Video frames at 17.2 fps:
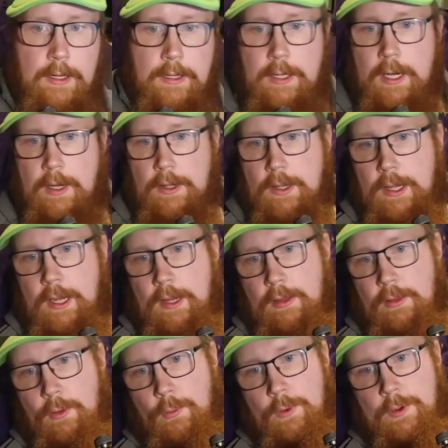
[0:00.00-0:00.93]
How you
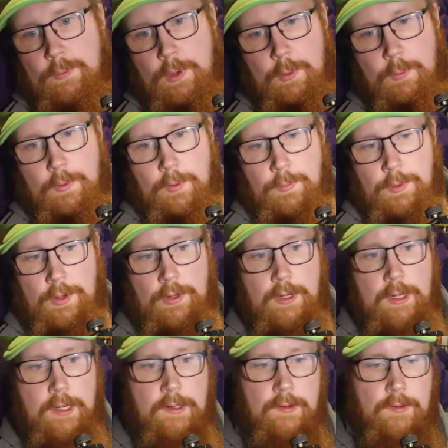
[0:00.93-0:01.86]
guys doing? What, what were you
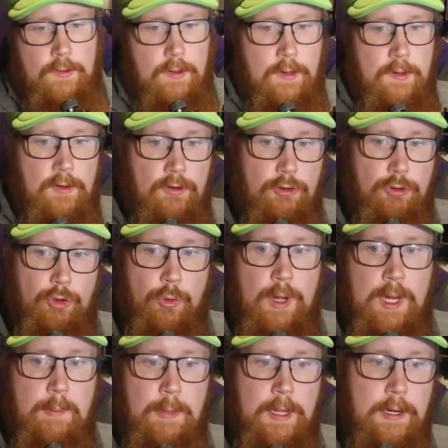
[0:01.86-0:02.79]
guys uh,
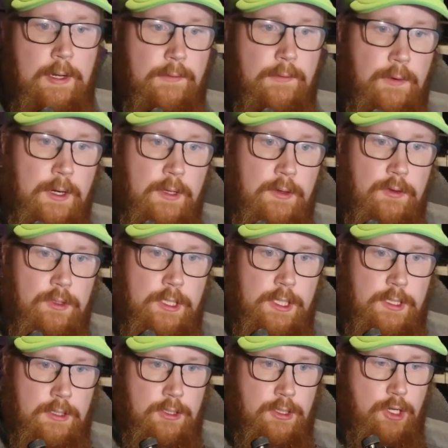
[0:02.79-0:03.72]
streaming? I forgot to
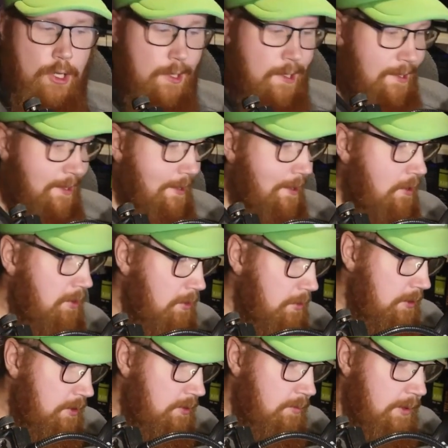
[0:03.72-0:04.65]
change the
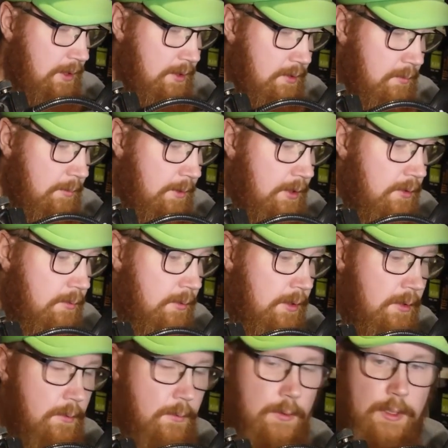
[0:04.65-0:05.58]
Lyco as well, so might as well
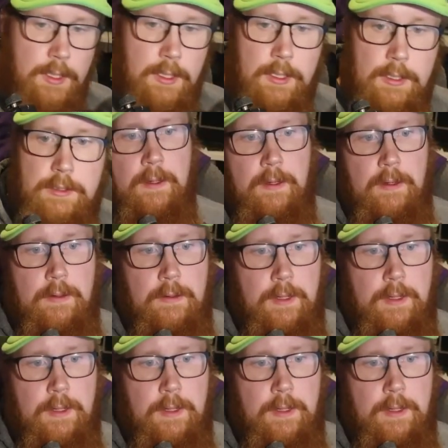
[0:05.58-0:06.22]
do that.